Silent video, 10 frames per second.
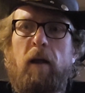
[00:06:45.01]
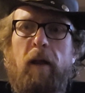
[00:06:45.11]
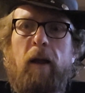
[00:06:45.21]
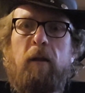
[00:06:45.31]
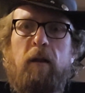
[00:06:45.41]

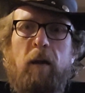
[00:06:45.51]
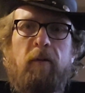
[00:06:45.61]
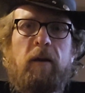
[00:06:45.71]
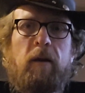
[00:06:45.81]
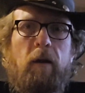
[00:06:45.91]
is
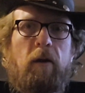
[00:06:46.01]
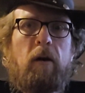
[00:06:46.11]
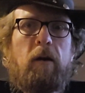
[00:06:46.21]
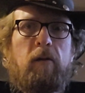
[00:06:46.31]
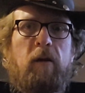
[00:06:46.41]
something to
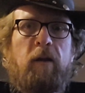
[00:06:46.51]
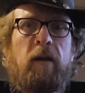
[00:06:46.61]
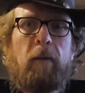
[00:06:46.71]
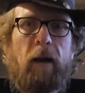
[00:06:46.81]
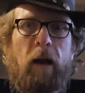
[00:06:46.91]
seriously
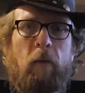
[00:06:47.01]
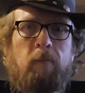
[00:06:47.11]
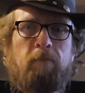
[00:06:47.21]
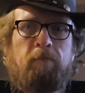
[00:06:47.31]
think about.